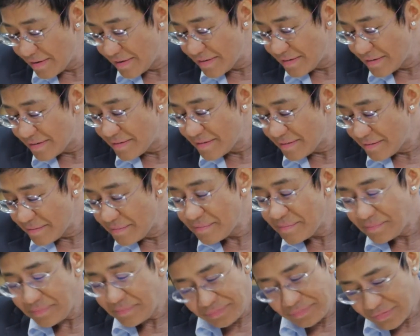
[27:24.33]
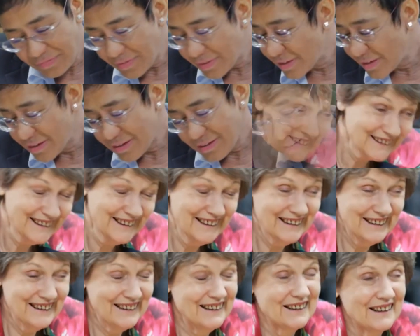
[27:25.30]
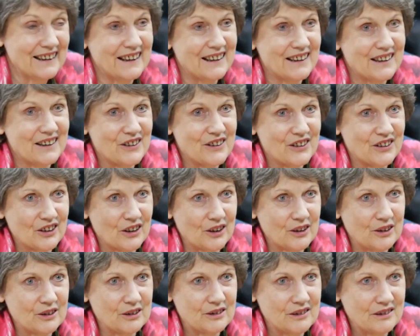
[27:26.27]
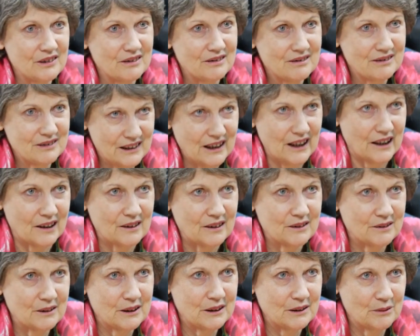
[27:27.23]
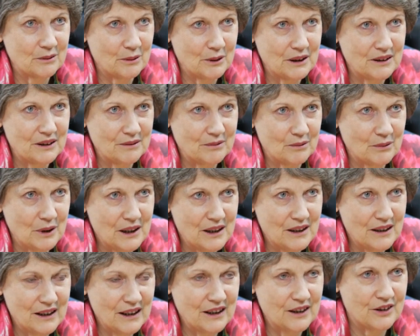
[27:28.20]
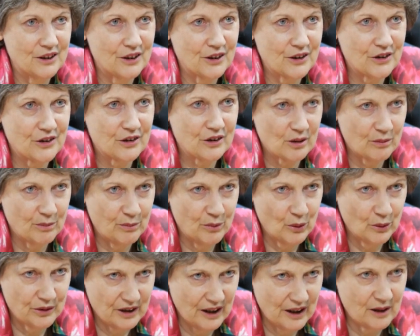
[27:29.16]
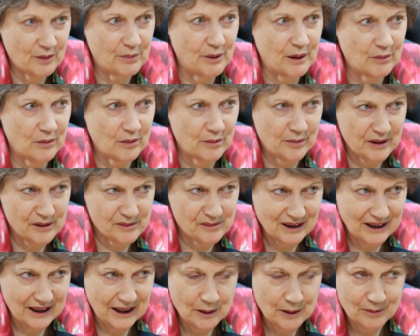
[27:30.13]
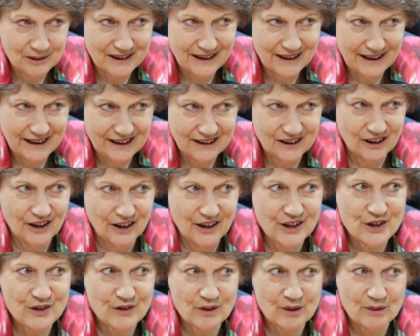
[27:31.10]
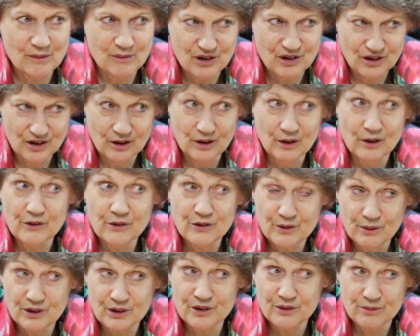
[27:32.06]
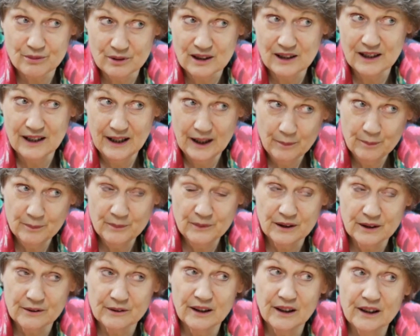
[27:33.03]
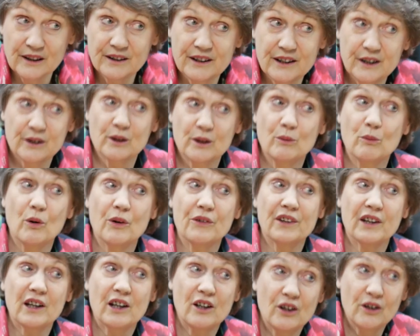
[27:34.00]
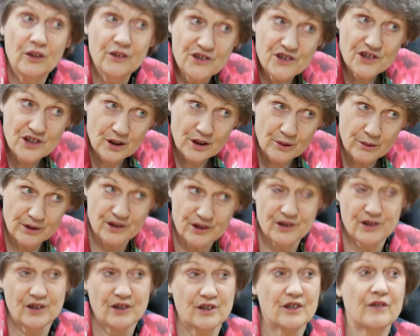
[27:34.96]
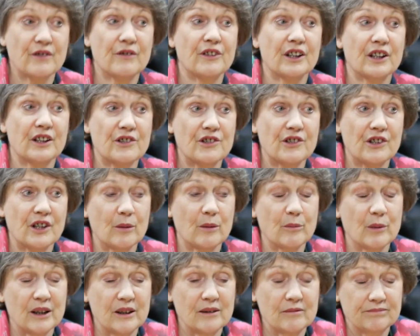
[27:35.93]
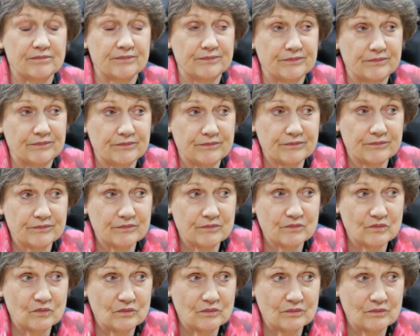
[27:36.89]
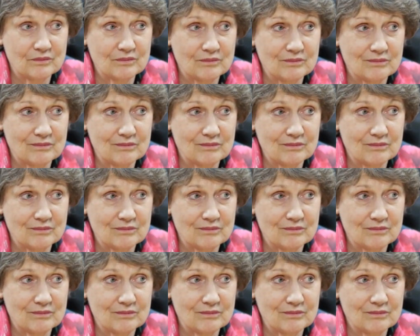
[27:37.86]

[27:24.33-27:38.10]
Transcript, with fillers: we do see some of that around. Yeah. Uh, so, yeah, we, we, we need to support young people to be able to analyse for themselves what's really happening around here and what the consequences of things can be. Fantastic.